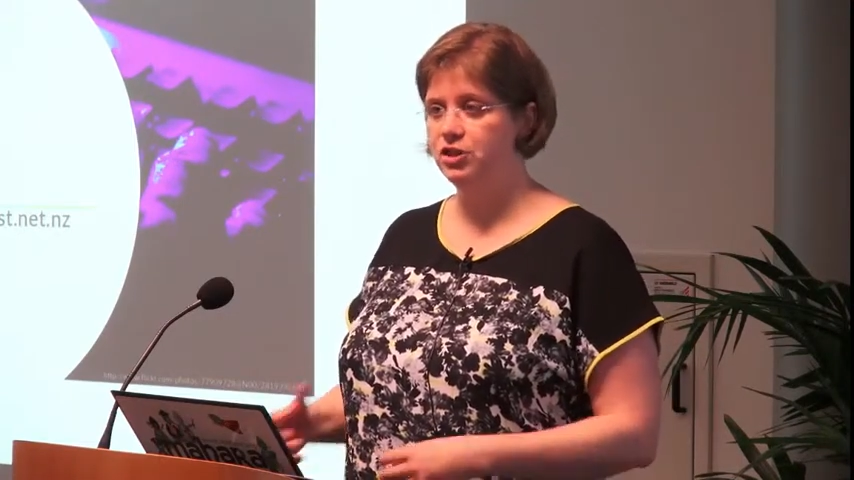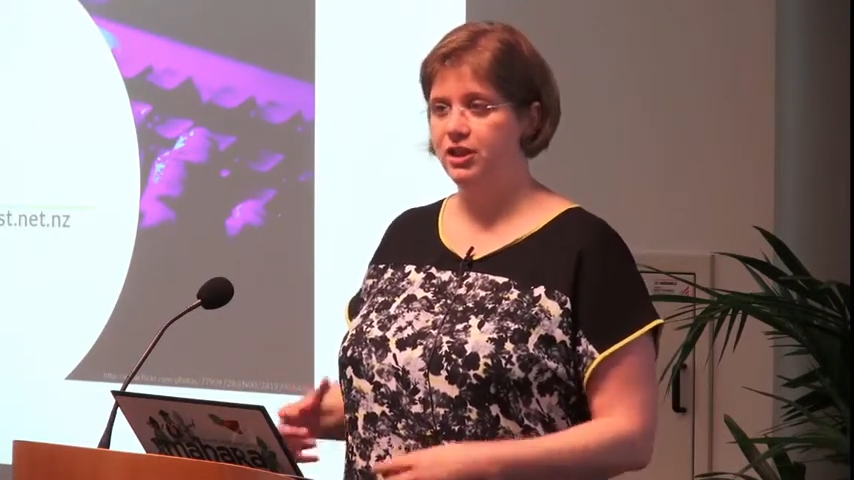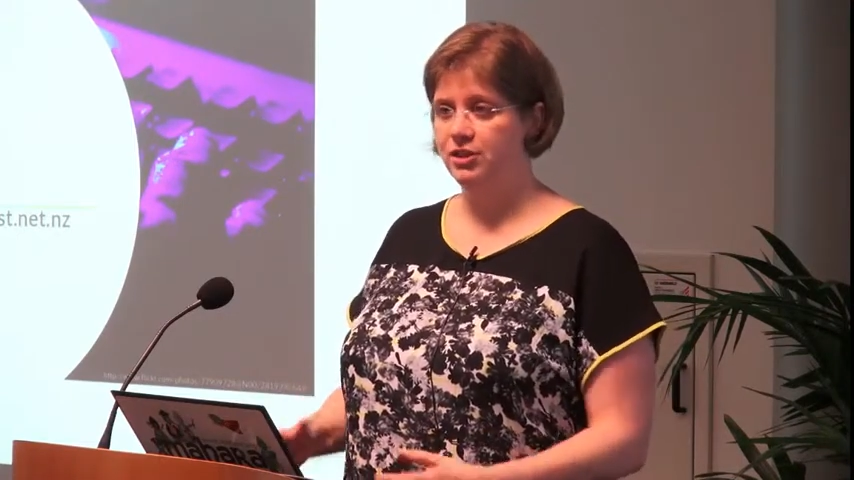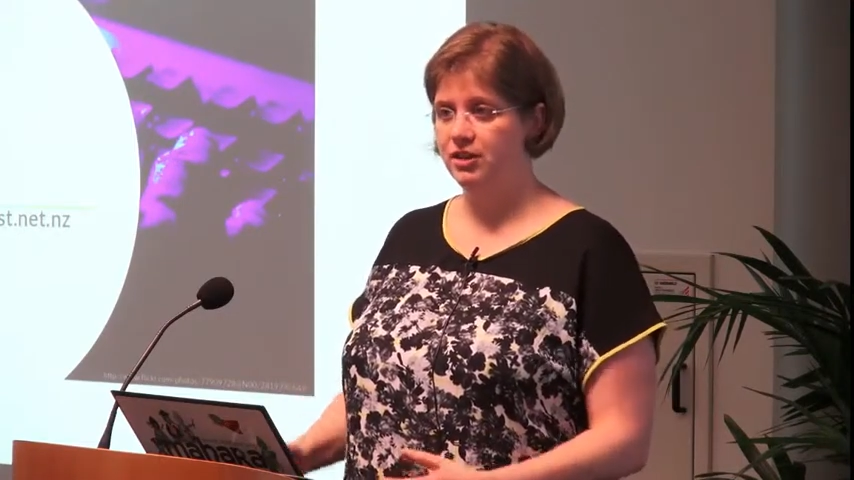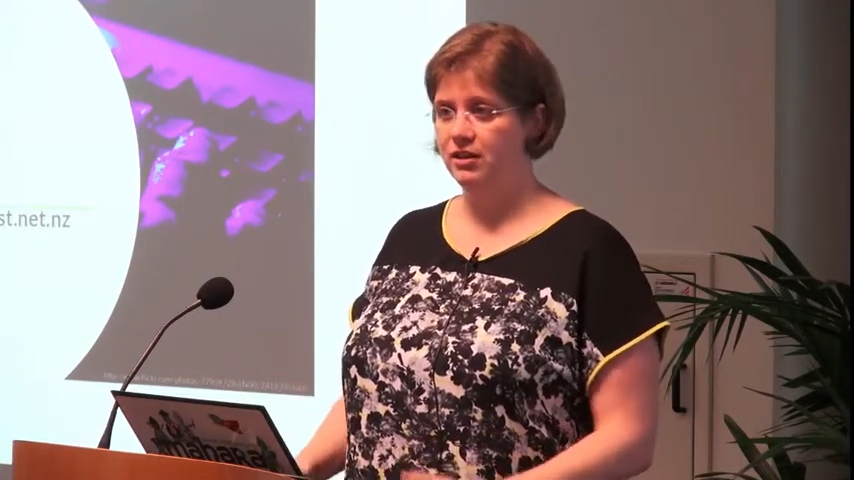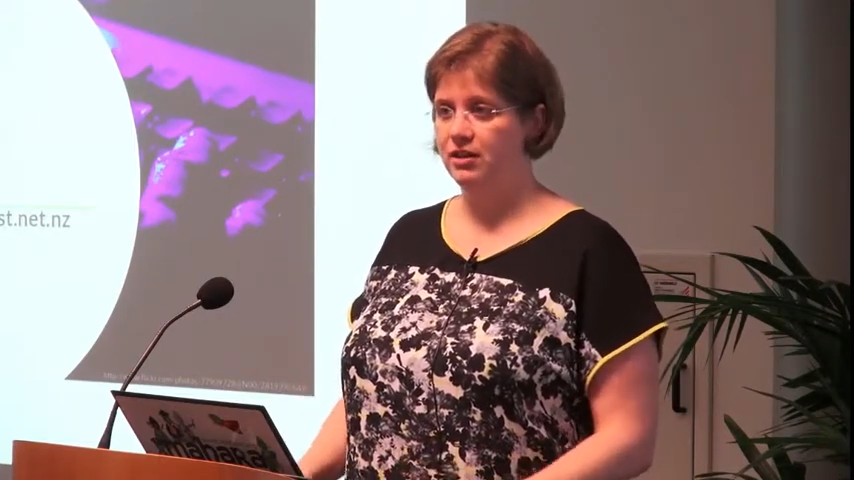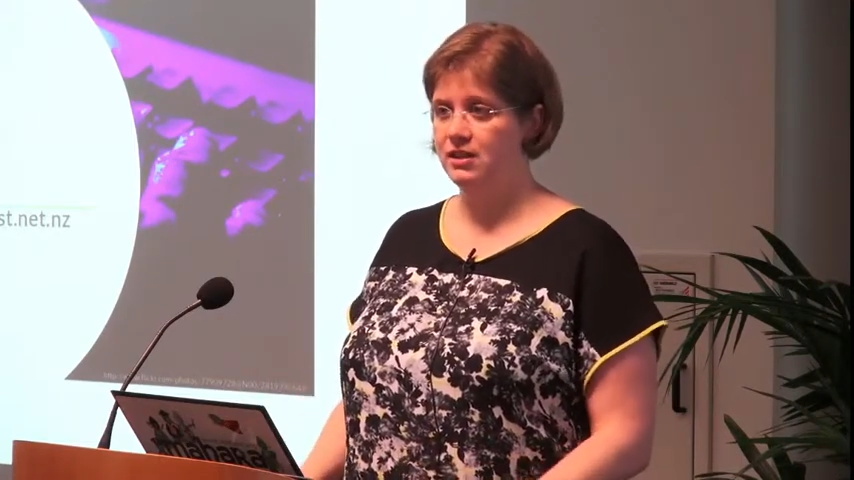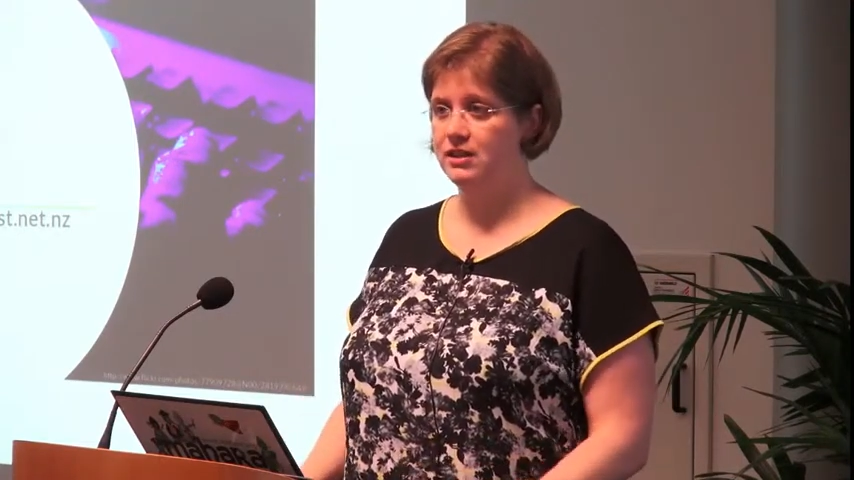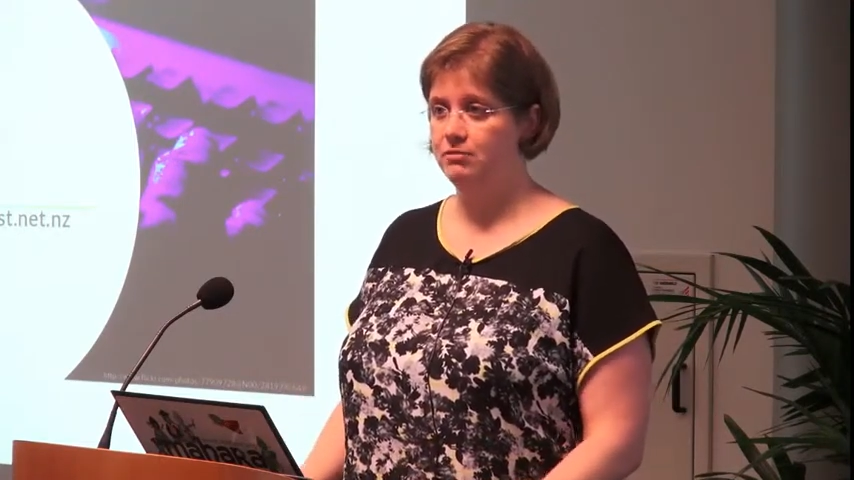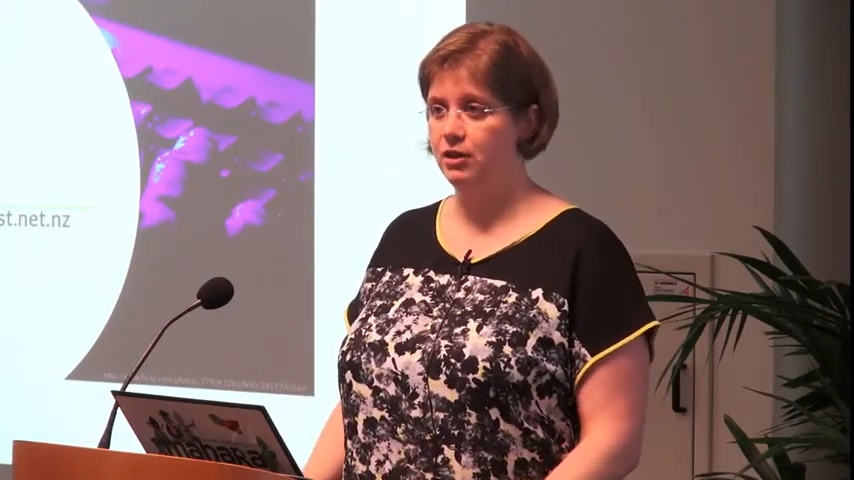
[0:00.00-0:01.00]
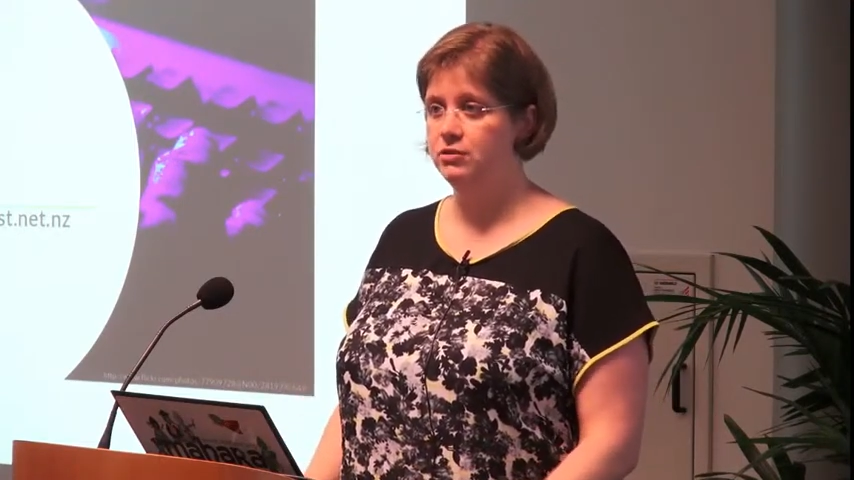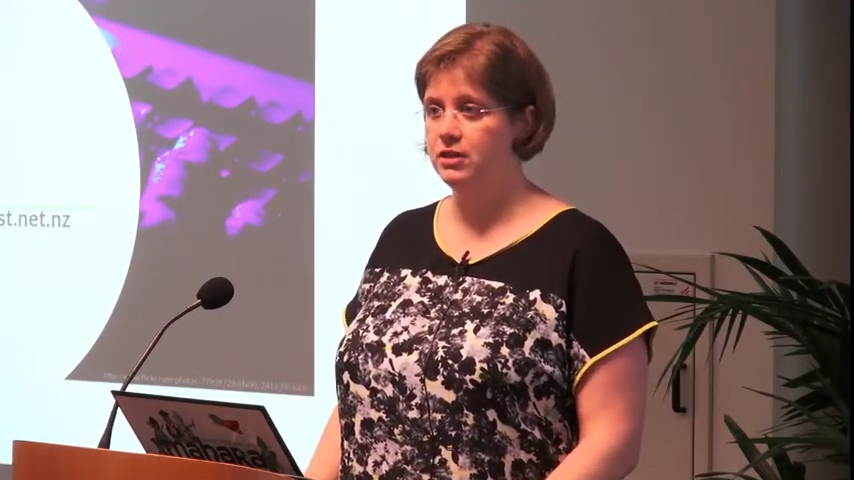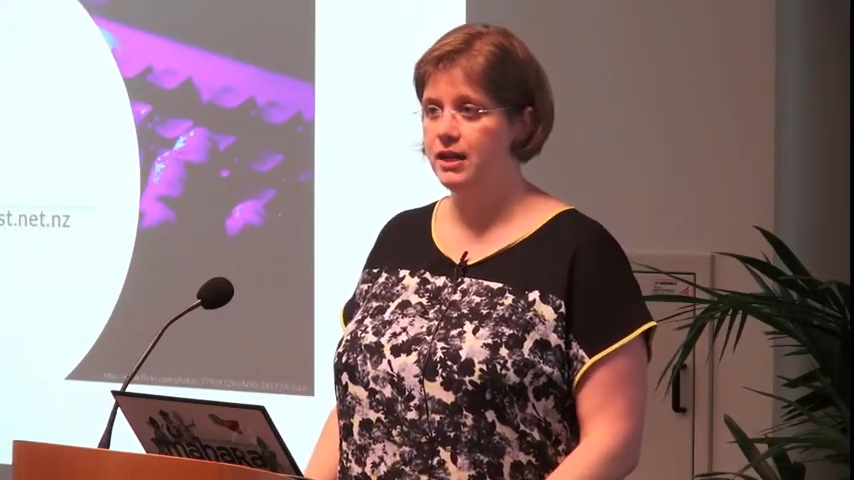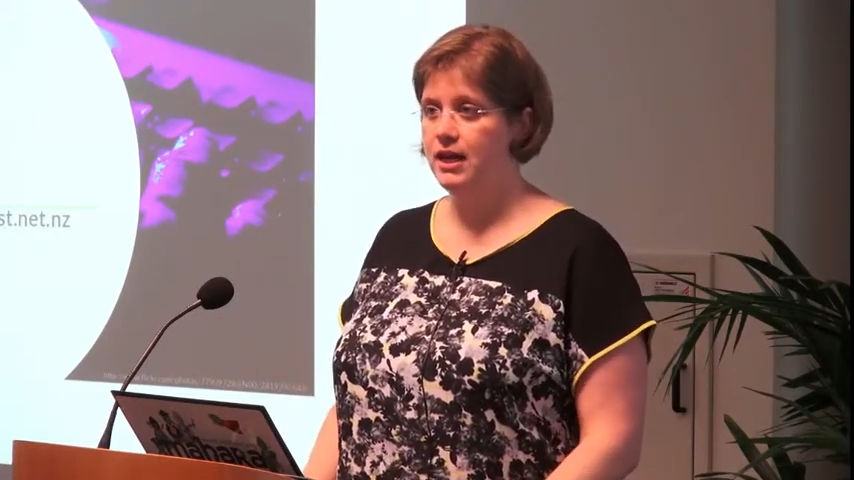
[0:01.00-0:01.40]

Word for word: changing things around.